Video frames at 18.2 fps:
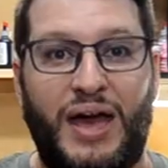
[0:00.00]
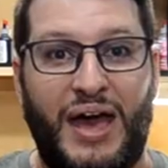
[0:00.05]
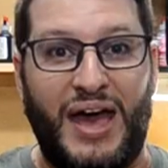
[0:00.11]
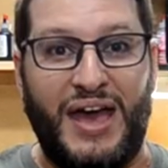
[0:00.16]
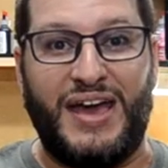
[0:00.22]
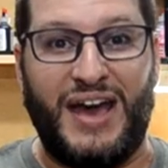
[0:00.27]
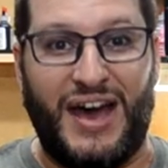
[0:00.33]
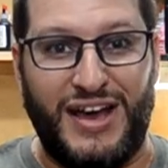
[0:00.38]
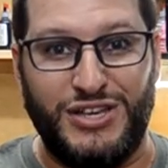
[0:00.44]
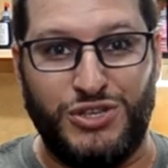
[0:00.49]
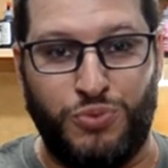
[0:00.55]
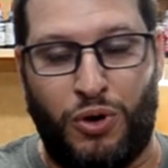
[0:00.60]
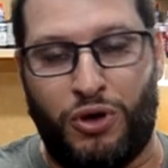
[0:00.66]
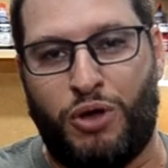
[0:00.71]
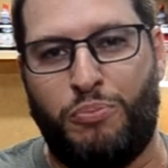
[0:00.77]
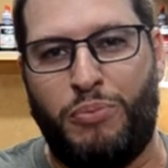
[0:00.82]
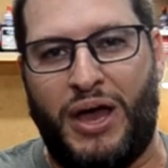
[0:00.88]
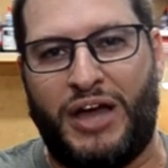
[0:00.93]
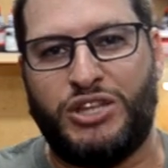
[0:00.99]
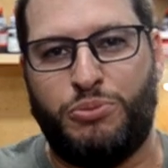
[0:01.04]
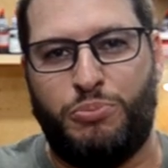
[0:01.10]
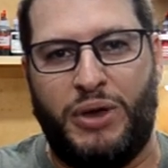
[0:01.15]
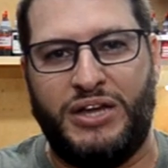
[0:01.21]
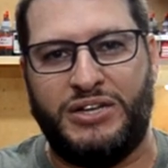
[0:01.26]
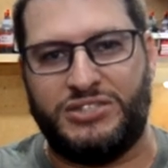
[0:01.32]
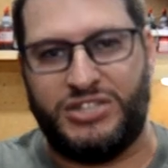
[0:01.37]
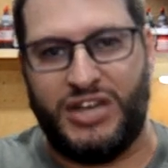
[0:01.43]
Hey guys, welcome back to
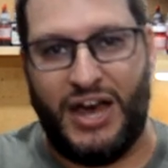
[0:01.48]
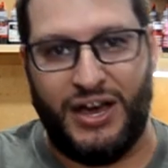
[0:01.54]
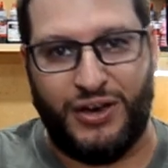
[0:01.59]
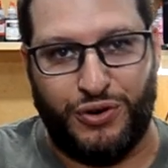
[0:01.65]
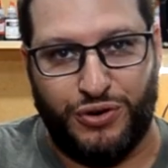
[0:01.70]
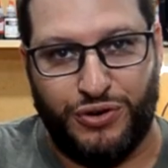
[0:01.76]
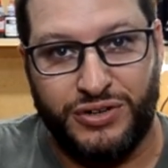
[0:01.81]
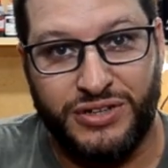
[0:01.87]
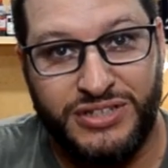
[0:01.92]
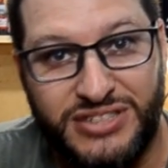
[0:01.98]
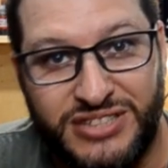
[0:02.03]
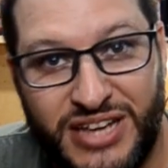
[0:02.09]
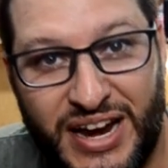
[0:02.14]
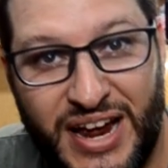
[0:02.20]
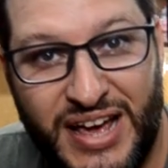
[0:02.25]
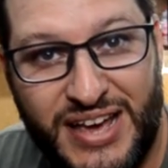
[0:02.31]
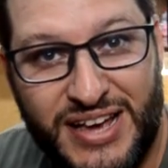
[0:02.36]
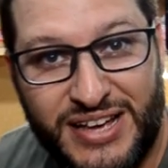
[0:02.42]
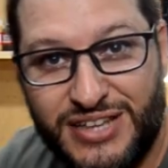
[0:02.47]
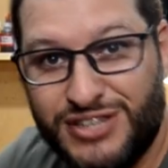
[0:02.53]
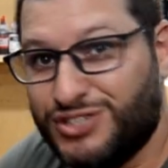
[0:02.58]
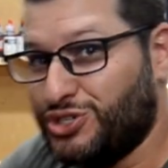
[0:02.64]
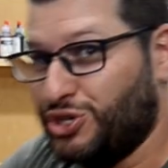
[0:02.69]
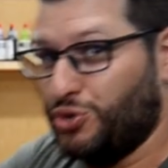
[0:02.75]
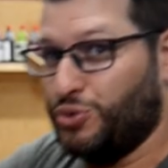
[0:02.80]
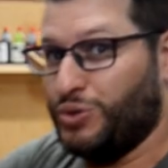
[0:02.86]
Bait and Tackle. Today is, you